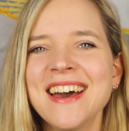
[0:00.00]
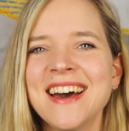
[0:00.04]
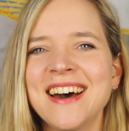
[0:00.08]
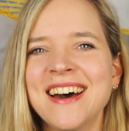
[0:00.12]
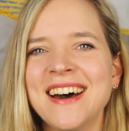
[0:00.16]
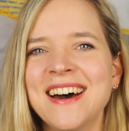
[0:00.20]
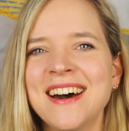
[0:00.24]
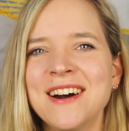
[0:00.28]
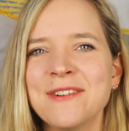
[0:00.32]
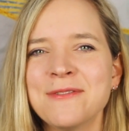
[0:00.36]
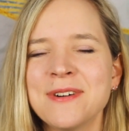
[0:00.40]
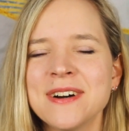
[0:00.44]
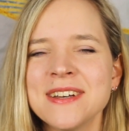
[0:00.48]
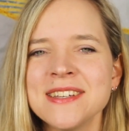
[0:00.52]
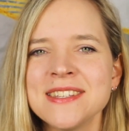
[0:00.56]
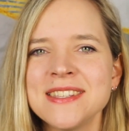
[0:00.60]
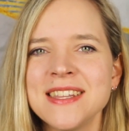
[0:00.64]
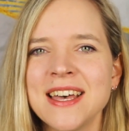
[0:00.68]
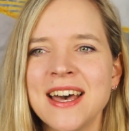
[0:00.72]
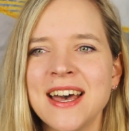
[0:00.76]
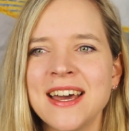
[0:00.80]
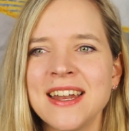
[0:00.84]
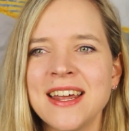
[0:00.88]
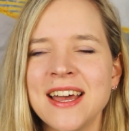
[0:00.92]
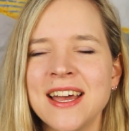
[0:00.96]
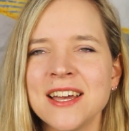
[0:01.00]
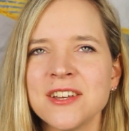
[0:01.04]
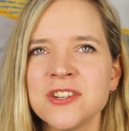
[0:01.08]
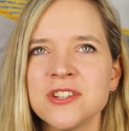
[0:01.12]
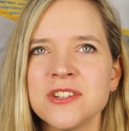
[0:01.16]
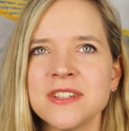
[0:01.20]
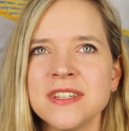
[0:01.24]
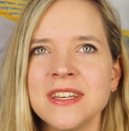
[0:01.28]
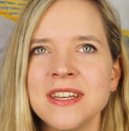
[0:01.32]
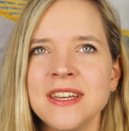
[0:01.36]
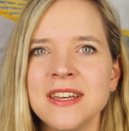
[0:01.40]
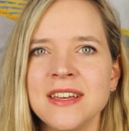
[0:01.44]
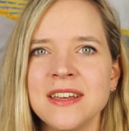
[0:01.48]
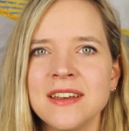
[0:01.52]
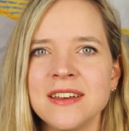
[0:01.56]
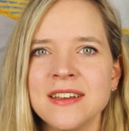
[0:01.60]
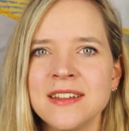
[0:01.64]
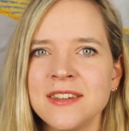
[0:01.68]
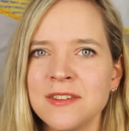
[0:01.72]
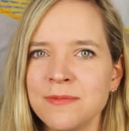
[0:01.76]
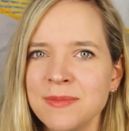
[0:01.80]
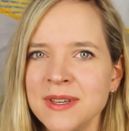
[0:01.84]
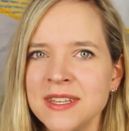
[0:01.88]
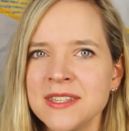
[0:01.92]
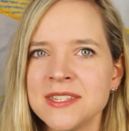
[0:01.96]
was that actually
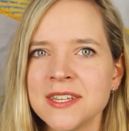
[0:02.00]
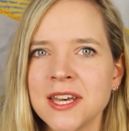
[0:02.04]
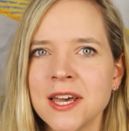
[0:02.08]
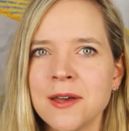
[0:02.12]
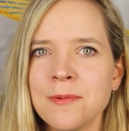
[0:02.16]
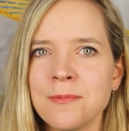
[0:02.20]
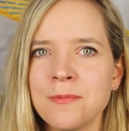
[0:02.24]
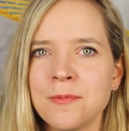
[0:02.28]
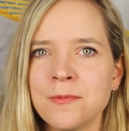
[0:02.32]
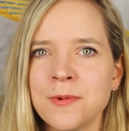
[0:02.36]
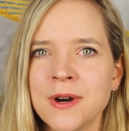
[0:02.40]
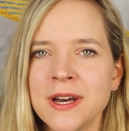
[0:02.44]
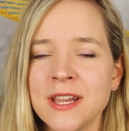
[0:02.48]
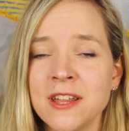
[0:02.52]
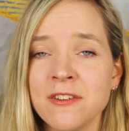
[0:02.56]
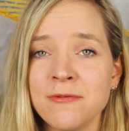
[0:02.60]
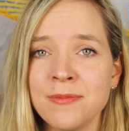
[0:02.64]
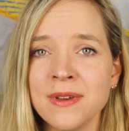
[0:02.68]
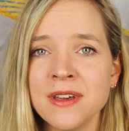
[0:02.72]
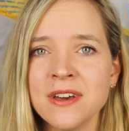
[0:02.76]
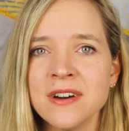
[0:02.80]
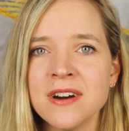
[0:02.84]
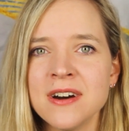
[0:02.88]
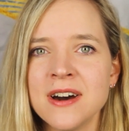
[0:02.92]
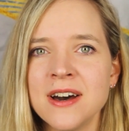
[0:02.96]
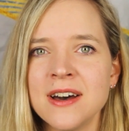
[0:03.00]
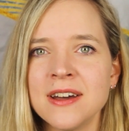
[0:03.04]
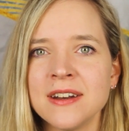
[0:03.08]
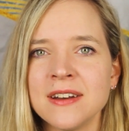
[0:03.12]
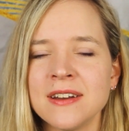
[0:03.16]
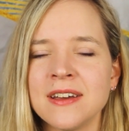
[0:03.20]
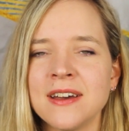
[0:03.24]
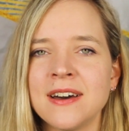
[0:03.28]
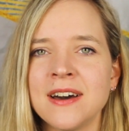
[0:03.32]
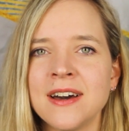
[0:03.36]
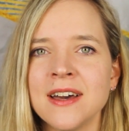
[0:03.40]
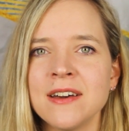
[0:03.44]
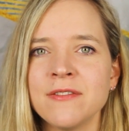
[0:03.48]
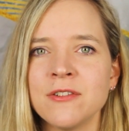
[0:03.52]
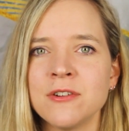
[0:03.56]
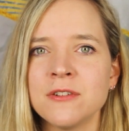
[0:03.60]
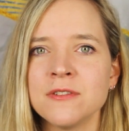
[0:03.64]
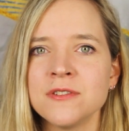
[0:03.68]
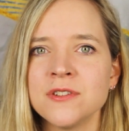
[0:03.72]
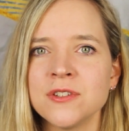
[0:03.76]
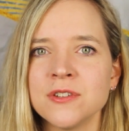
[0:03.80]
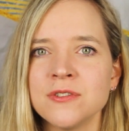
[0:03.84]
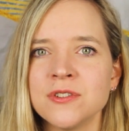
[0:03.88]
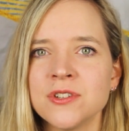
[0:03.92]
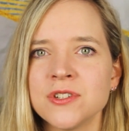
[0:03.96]
in the meantime, while I've been gone, I've
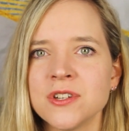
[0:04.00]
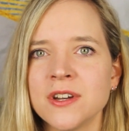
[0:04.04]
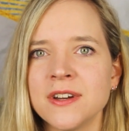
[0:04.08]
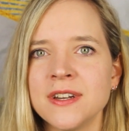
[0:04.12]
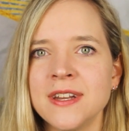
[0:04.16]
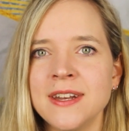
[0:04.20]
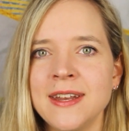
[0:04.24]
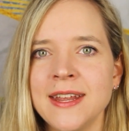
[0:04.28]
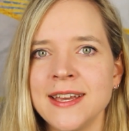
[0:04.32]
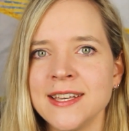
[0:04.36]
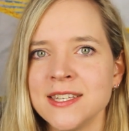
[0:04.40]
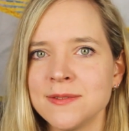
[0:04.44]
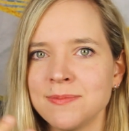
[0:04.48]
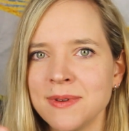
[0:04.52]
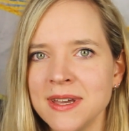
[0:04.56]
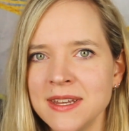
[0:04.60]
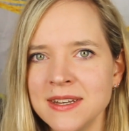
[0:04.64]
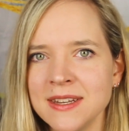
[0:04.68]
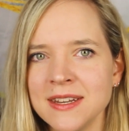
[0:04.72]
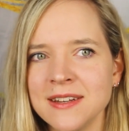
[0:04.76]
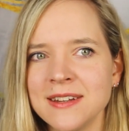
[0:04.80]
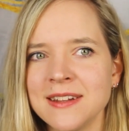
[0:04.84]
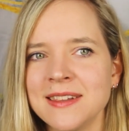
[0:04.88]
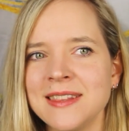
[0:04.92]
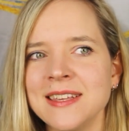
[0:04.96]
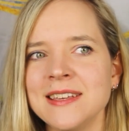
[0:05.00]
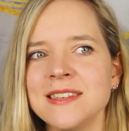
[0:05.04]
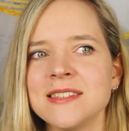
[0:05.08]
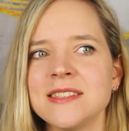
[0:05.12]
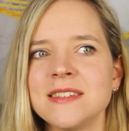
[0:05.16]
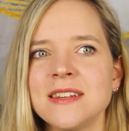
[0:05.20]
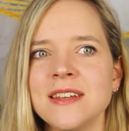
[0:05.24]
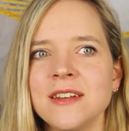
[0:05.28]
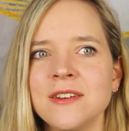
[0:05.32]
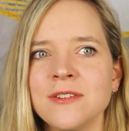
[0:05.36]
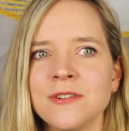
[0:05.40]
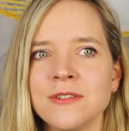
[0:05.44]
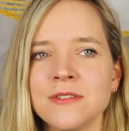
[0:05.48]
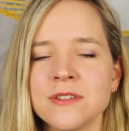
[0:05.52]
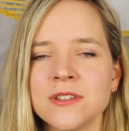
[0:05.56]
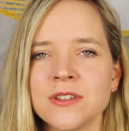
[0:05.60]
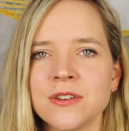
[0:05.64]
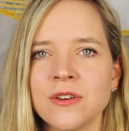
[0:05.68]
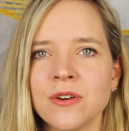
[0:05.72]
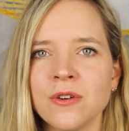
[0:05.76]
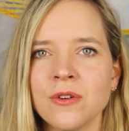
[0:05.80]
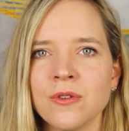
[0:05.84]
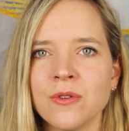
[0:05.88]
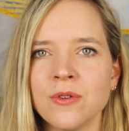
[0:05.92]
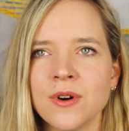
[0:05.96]
also started expanding the things that I do.
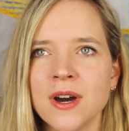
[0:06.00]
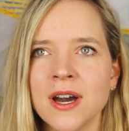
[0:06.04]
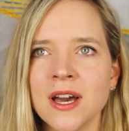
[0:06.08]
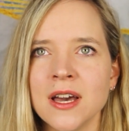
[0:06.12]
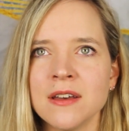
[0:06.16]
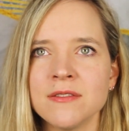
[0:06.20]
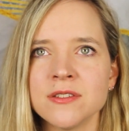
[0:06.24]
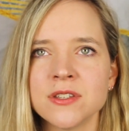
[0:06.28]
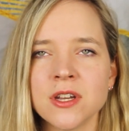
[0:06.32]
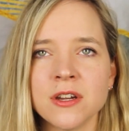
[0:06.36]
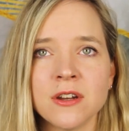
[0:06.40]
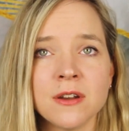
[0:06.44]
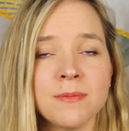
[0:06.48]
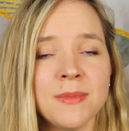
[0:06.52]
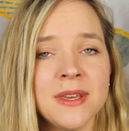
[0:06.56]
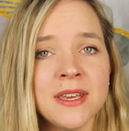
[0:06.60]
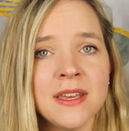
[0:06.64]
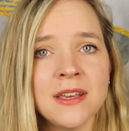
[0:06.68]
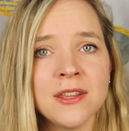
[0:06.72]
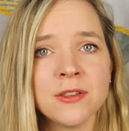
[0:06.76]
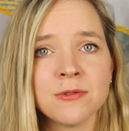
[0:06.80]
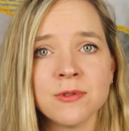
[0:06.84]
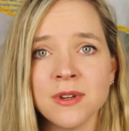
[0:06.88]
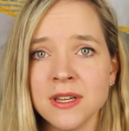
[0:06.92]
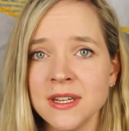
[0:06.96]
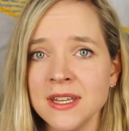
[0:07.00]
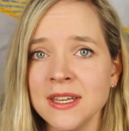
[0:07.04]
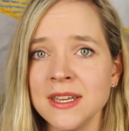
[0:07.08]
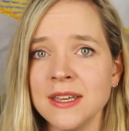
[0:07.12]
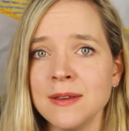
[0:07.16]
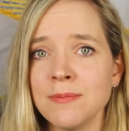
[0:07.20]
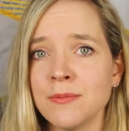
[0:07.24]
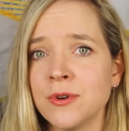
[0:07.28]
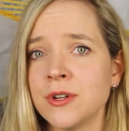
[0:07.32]
So I've started making 3D